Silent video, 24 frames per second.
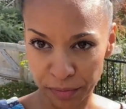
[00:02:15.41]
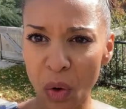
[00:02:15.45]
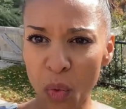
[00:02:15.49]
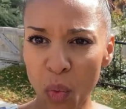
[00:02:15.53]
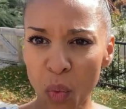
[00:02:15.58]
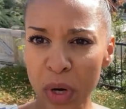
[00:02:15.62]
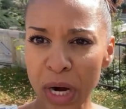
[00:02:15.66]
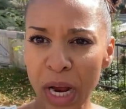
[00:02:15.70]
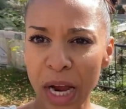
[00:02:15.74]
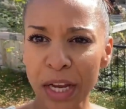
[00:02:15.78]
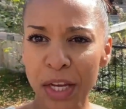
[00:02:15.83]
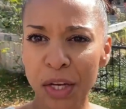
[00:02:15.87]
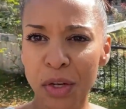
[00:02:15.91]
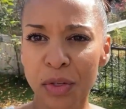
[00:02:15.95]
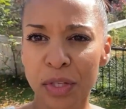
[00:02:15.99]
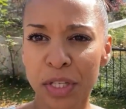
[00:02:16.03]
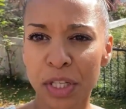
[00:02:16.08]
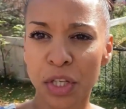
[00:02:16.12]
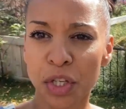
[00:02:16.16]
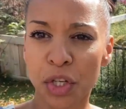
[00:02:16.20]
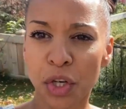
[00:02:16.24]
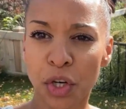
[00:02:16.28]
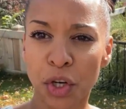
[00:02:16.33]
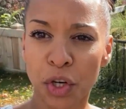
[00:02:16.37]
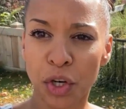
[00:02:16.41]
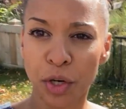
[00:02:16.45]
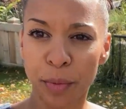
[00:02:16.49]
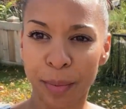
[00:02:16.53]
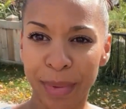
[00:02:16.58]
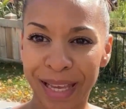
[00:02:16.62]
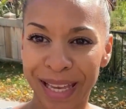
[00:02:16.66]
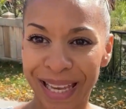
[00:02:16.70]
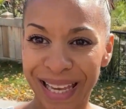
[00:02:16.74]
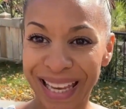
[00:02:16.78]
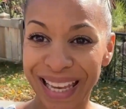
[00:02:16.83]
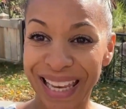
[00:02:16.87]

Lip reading: when I use the term